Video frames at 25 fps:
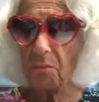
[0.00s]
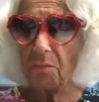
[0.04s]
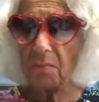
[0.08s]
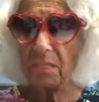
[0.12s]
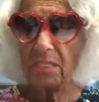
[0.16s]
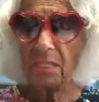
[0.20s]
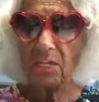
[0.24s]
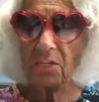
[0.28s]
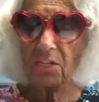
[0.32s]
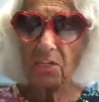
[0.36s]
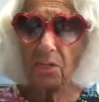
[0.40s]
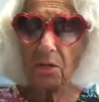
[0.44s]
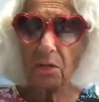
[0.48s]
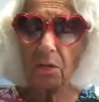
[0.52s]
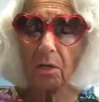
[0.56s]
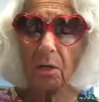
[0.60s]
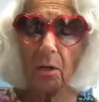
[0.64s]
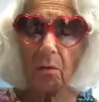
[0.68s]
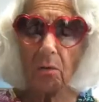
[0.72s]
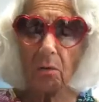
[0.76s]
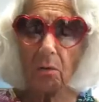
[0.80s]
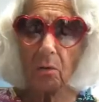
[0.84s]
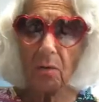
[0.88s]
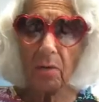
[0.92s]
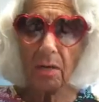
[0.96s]
but they shall
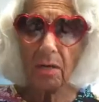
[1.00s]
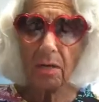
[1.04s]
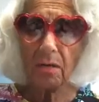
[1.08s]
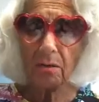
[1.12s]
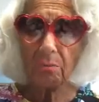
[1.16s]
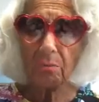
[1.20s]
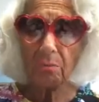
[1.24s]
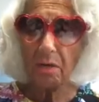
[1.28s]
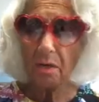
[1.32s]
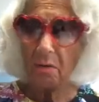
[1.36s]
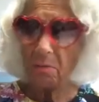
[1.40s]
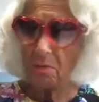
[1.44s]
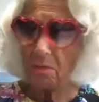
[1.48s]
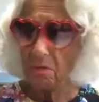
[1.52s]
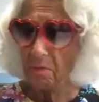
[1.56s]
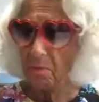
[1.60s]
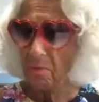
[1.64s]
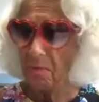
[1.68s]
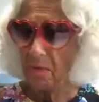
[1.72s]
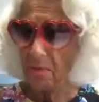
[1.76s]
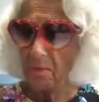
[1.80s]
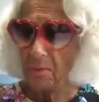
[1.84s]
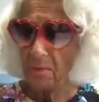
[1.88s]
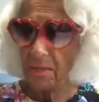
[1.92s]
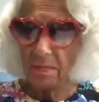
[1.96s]
go away. Probably the
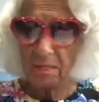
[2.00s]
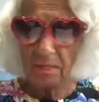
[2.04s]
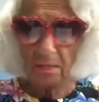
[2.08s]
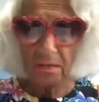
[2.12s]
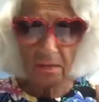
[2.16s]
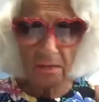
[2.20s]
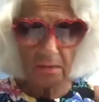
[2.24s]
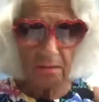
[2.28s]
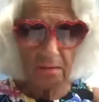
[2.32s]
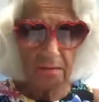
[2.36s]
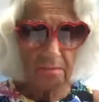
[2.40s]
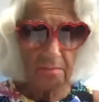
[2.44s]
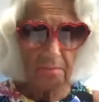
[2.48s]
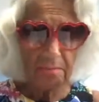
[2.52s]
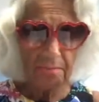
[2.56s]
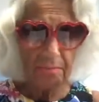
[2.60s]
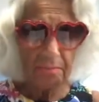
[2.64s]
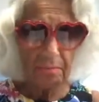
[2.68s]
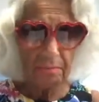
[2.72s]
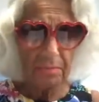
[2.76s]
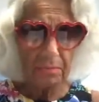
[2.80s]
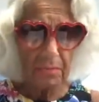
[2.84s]
mailman came.